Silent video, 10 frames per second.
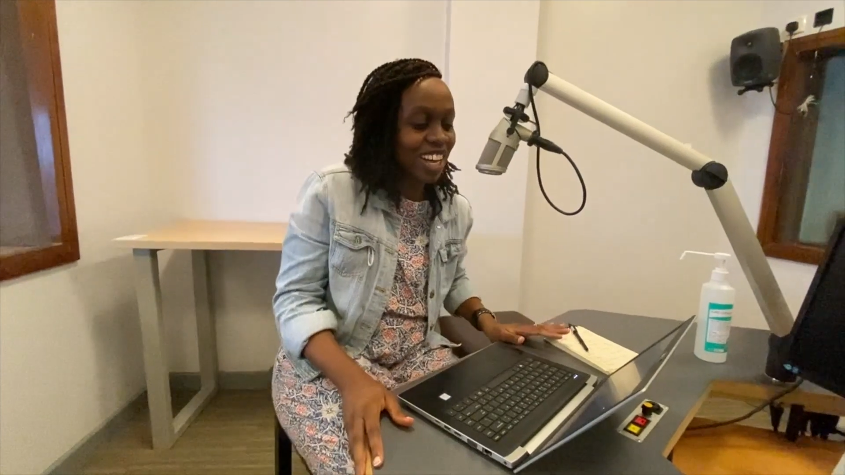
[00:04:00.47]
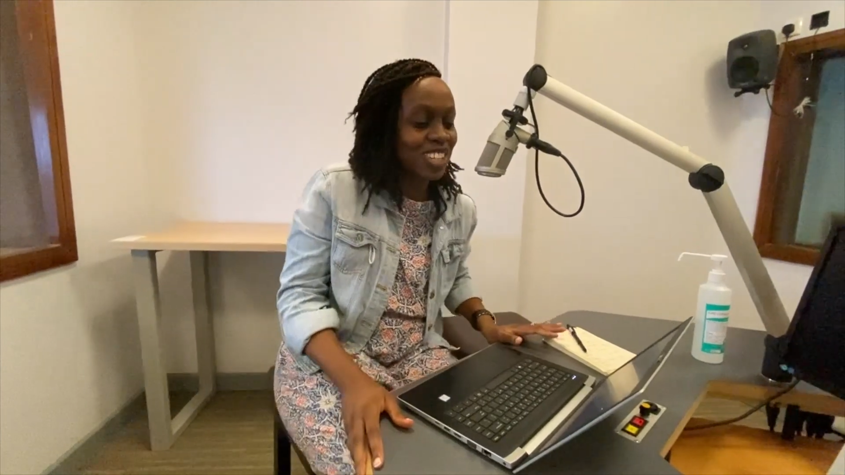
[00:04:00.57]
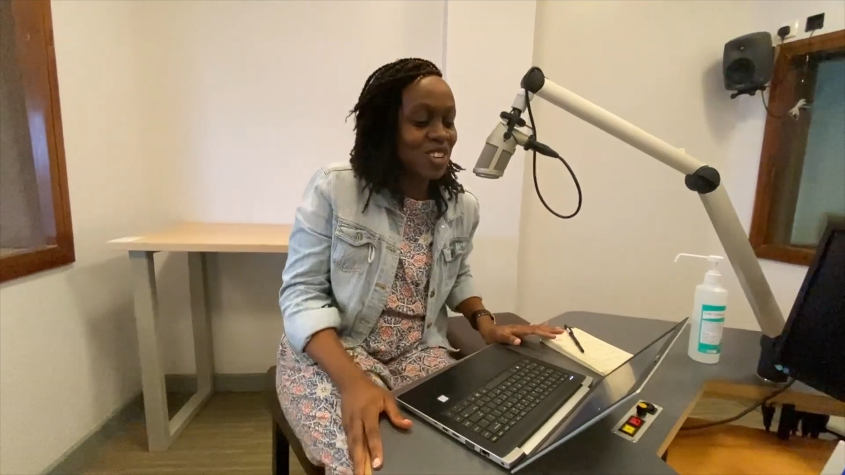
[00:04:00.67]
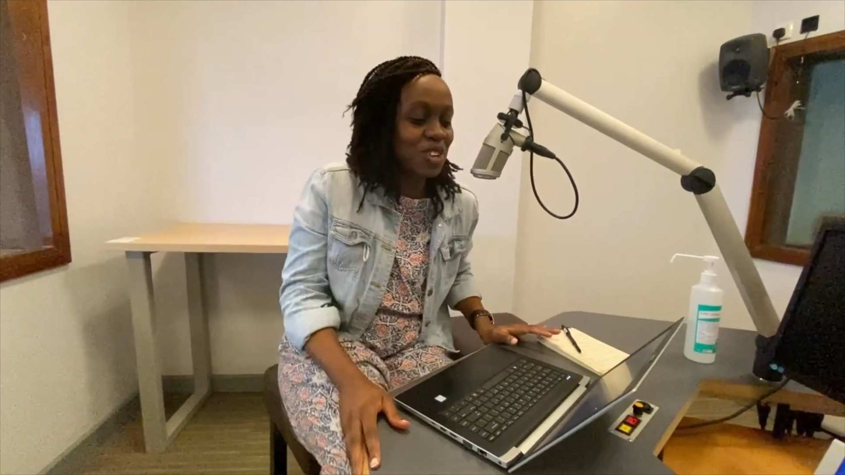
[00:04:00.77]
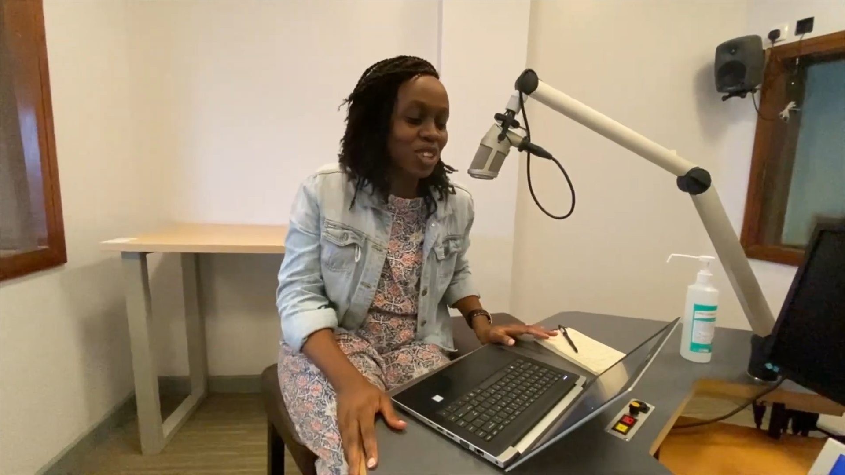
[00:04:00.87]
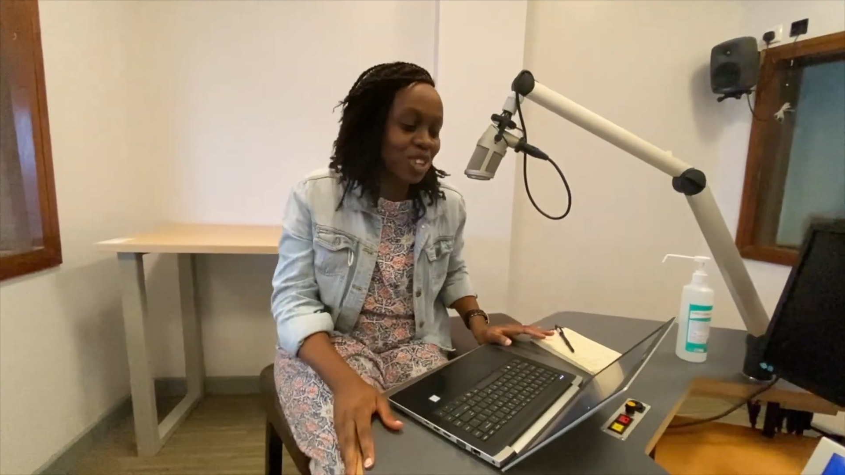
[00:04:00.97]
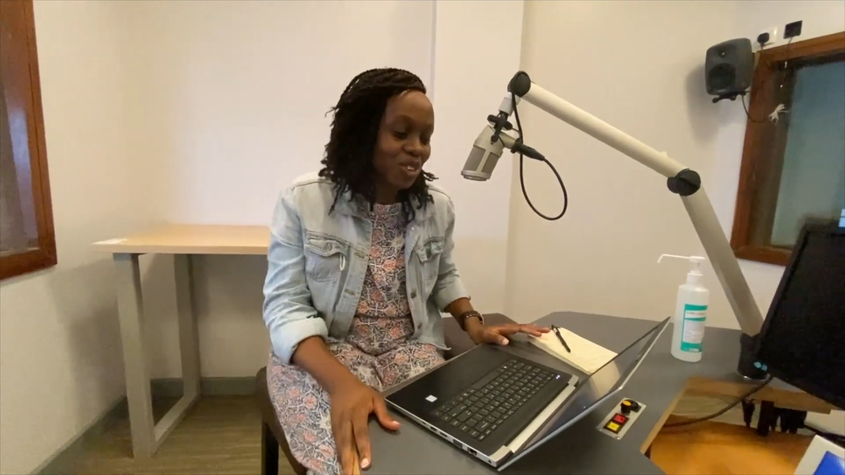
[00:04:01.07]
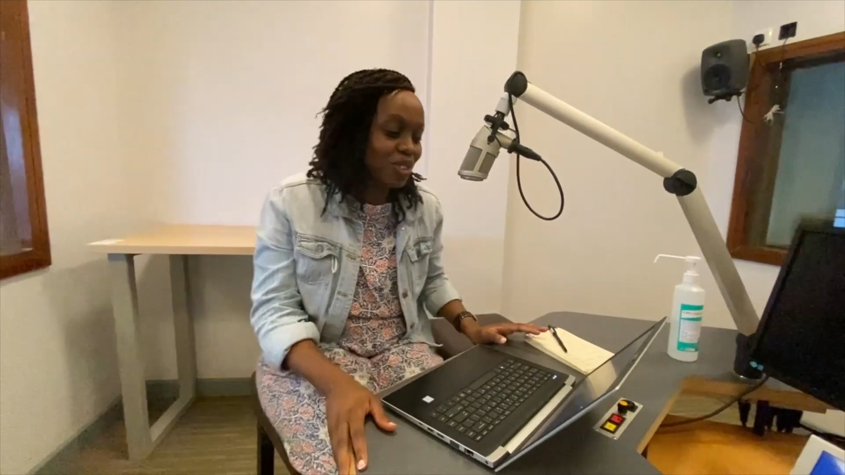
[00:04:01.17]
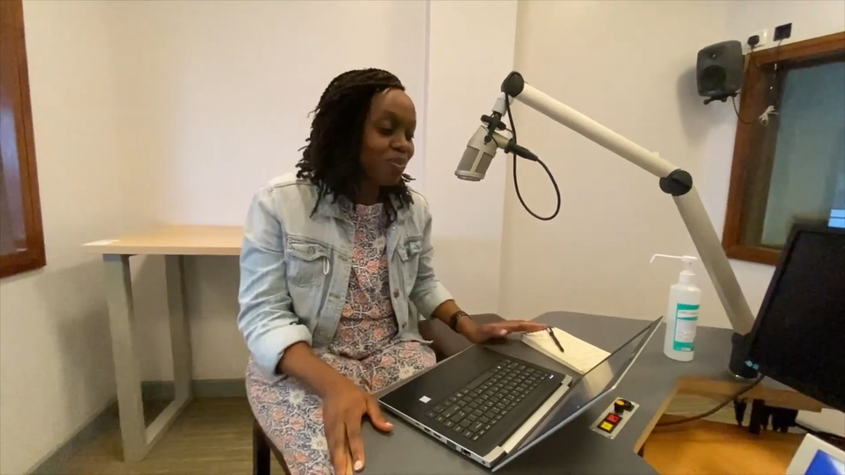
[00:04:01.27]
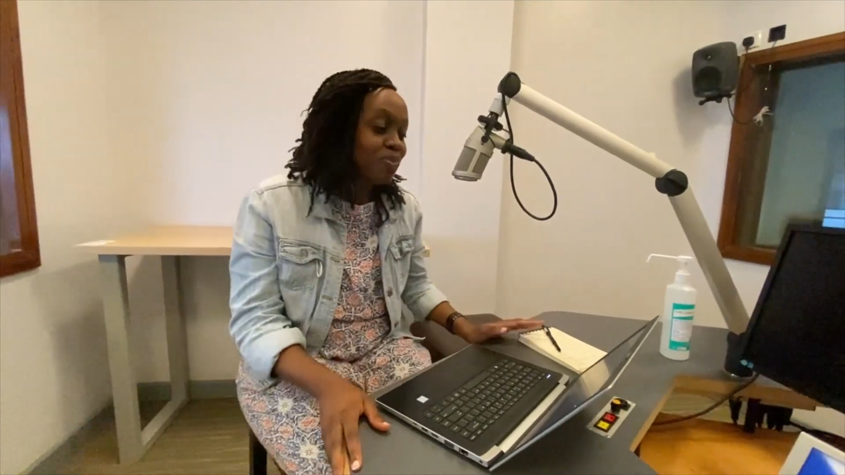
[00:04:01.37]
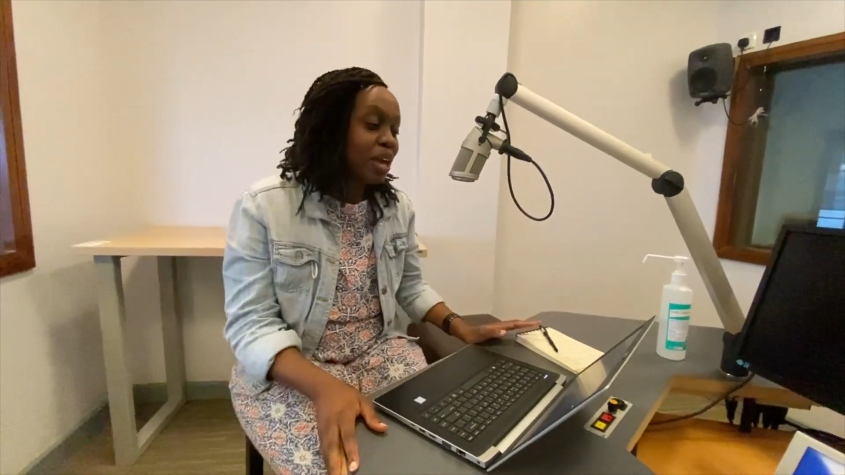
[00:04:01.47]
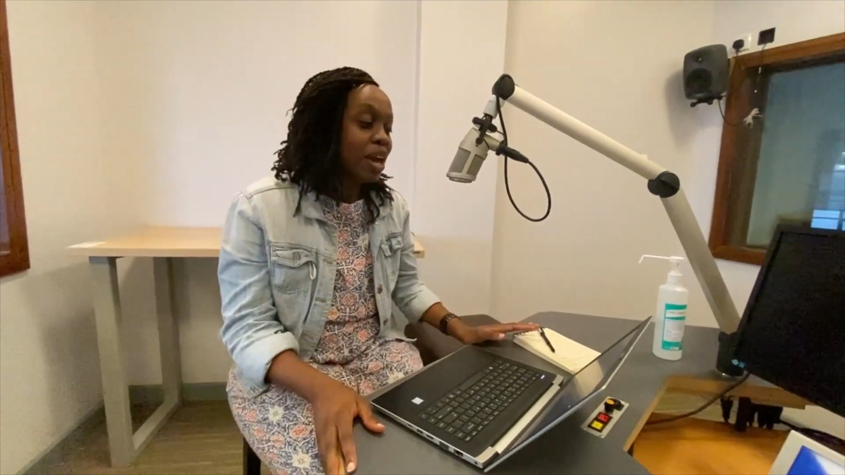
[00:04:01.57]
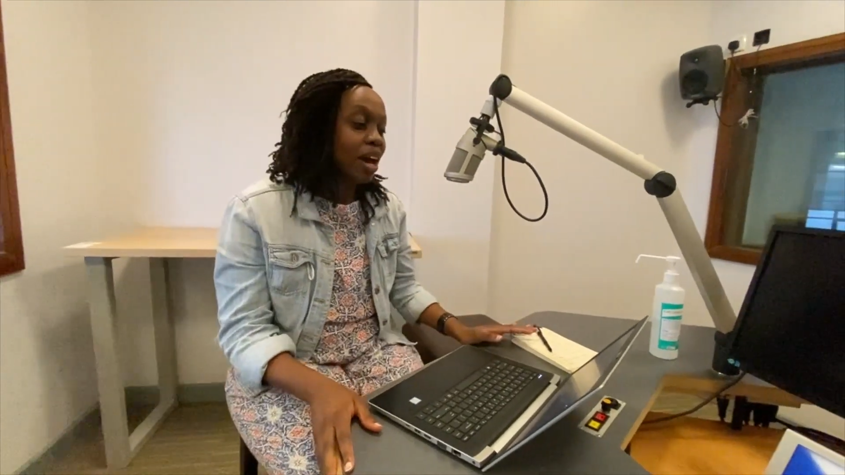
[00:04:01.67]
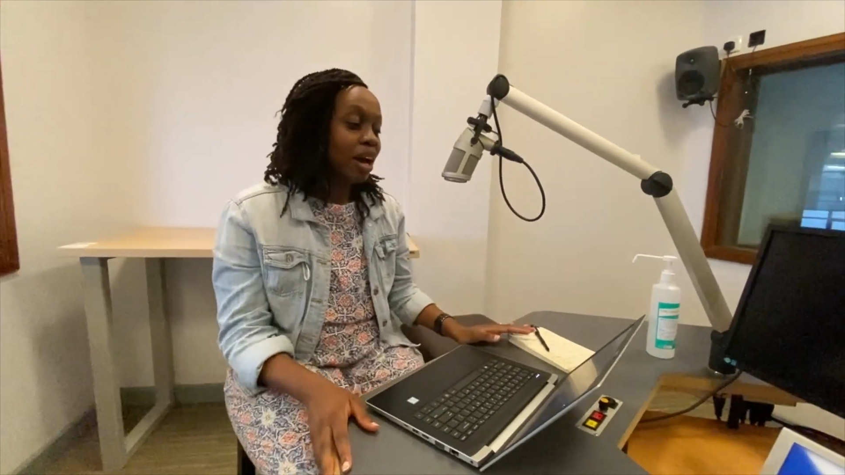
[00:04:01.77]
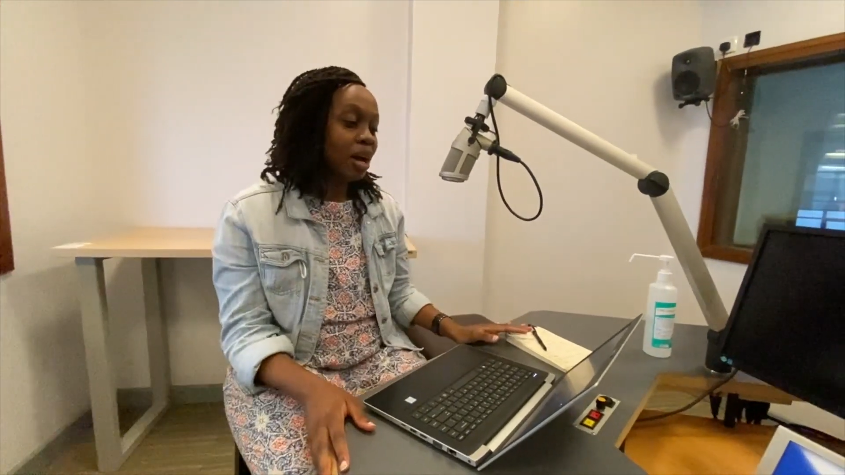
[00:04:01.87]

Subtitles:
to plan your content. So